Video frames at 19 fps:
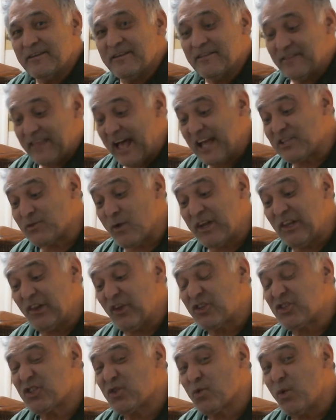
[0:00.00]
That's why it
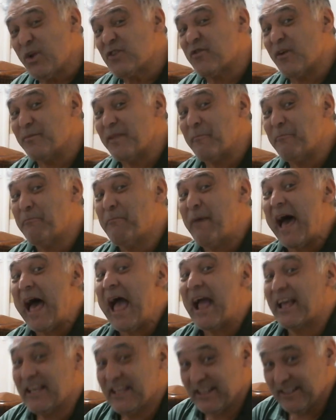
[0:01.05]
looks squeezed from the
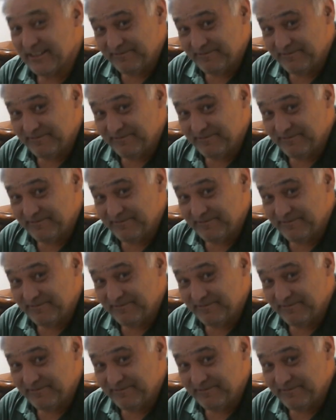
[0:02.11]
back.